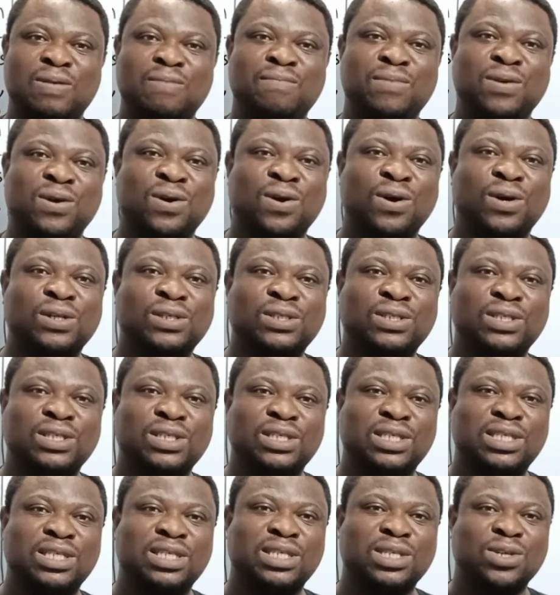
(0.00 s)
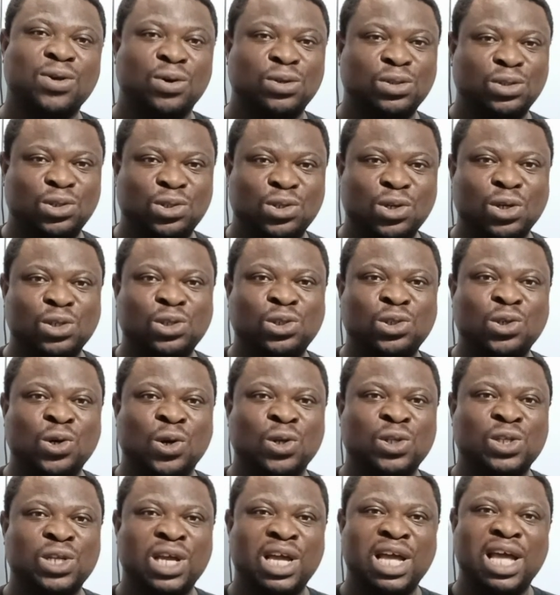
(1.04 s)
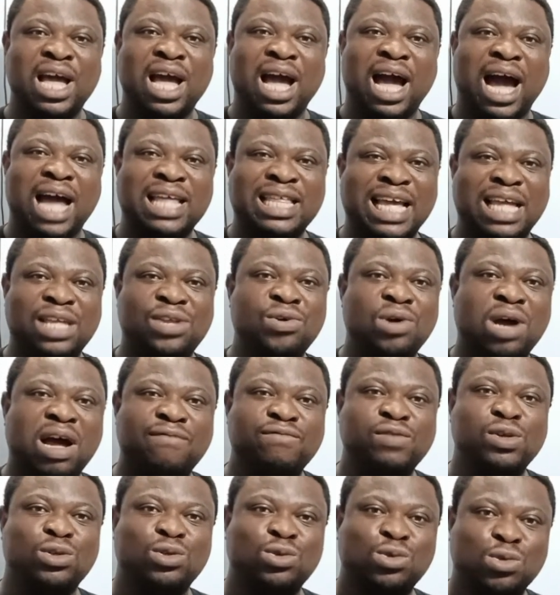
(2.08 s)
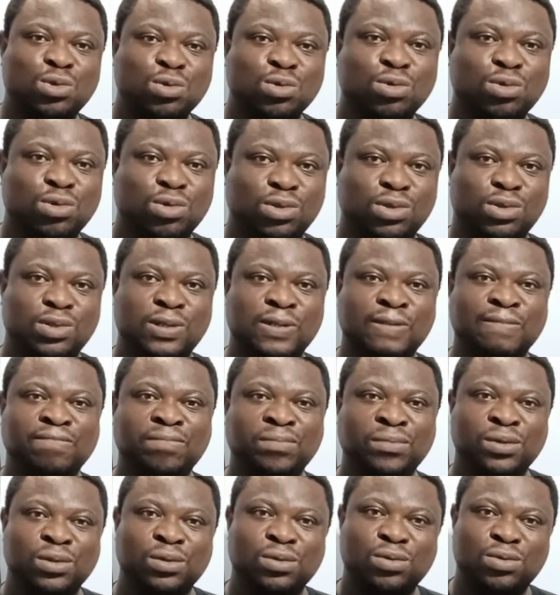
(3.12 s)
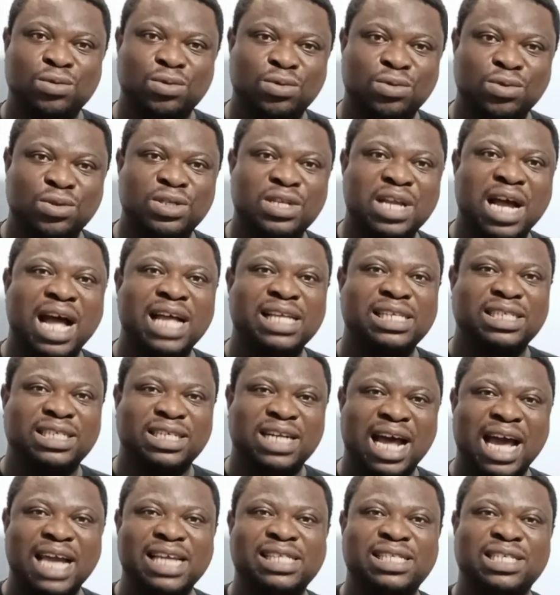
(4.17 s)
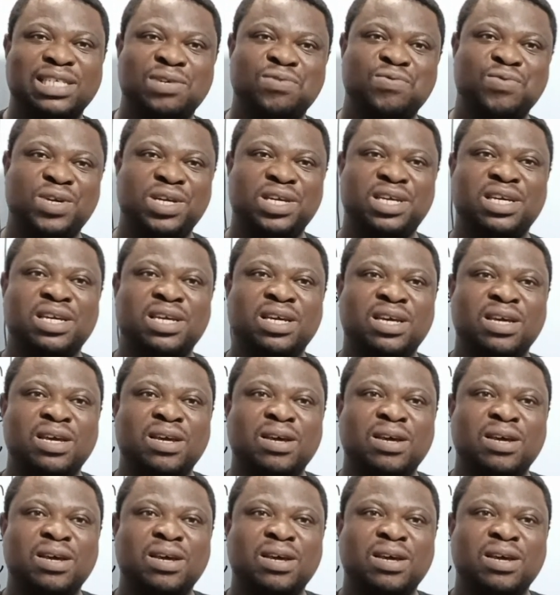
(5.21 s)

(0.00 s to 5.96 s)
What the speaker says: because it's construction and I don't have the tools to do that right away.